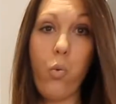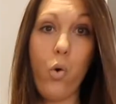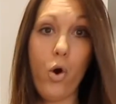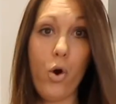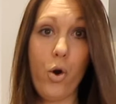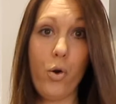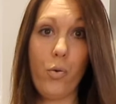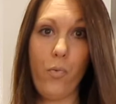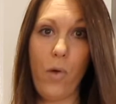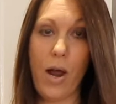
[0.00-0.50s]

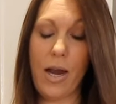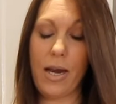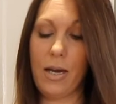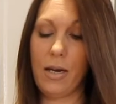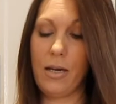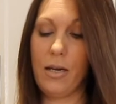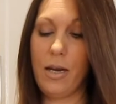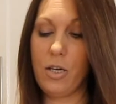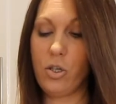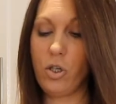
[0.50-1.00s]
word
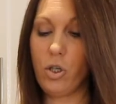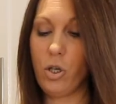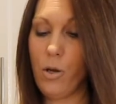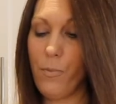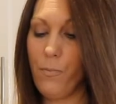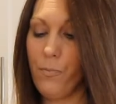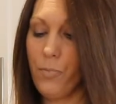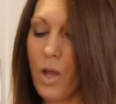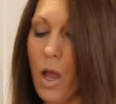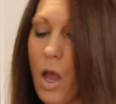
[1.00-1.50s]
recognition,
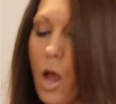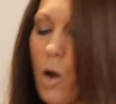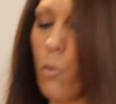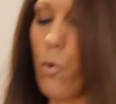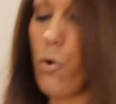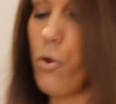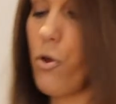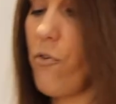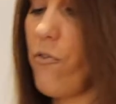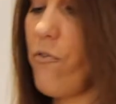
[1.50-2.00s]

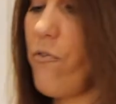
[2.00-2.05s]
where the